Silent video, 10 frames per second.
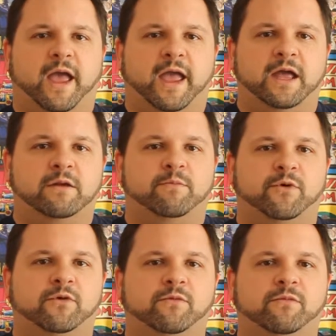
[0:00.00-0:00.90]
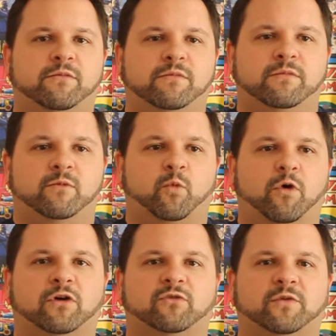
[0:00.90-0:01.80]
And Boom
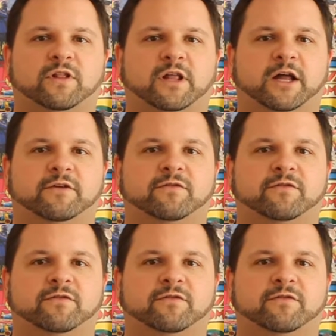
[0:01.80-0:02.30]
works with a lot